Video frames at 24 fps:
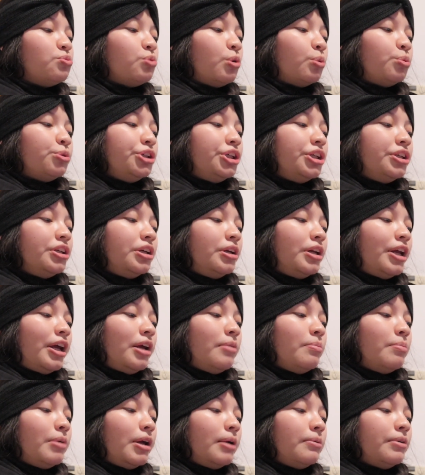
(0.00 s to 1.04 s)
what were you gonna
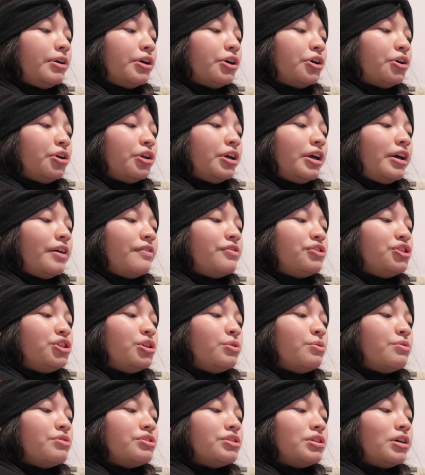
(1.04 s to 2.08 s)
name baby girl if she
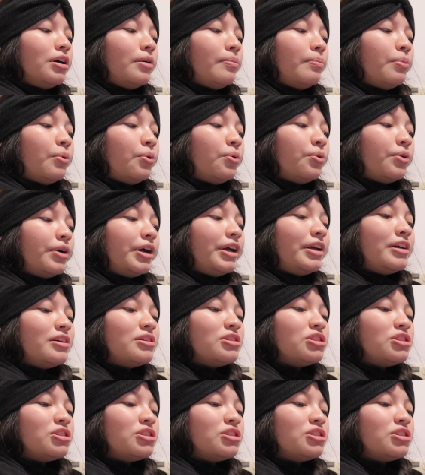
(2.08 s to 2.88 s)
was a boy?